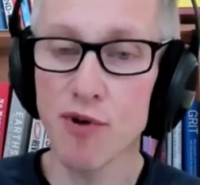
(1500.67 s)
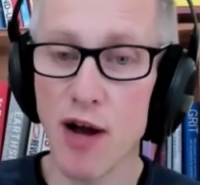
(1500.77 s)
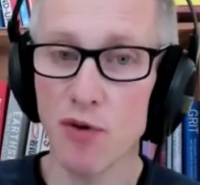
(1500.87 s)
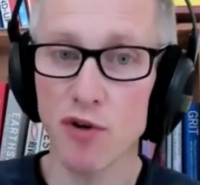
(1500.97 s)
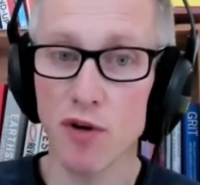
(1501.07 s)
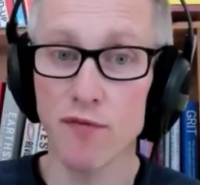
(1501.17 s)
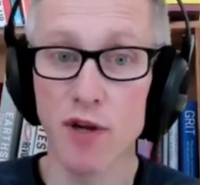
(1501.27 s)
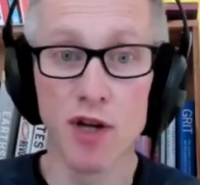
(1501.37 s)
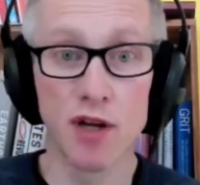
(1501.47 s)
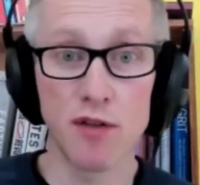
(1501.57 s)
proud of
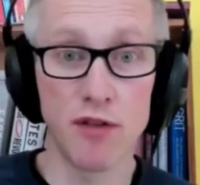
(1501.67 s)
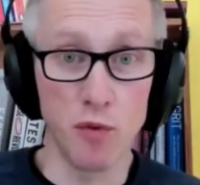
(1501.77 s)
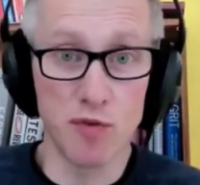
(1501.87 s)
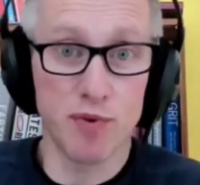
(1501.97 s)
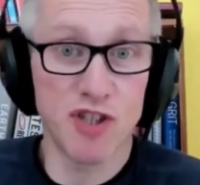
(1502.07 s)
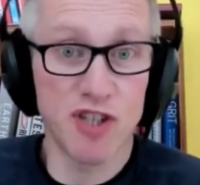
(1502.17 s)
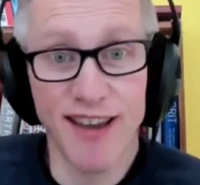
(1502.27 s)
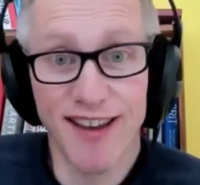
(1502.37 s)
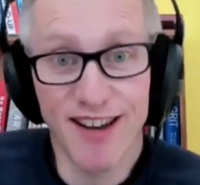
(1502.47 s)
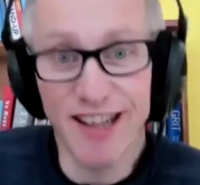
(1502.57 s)
that was
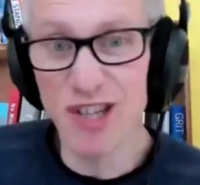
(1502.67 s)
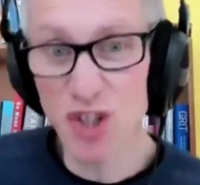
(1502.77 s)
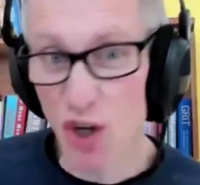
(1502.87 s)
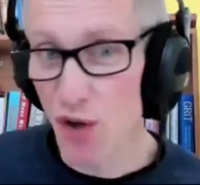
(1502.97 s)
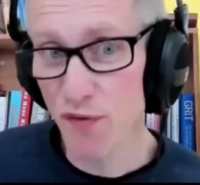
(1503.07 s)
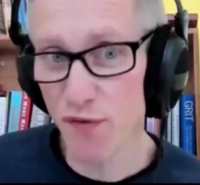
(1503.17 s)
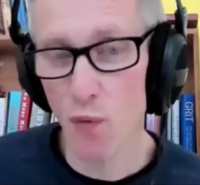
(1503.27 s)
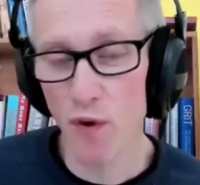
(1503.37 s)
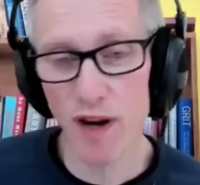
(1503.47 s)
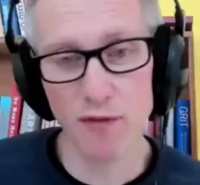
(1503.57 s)
particularly tough
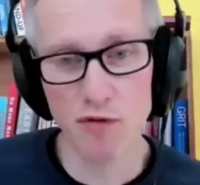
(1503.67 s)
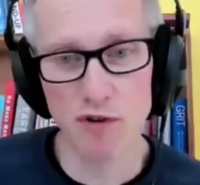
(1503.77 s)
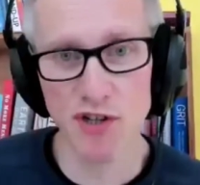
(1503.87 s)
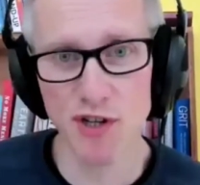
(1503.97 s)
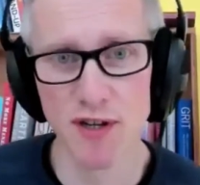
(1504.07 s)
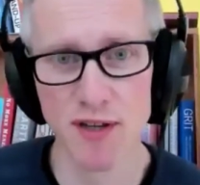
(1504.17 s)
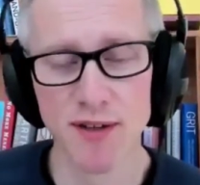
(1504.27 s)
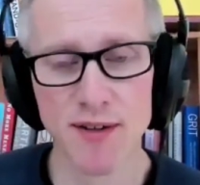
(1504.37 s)
for whatever reason?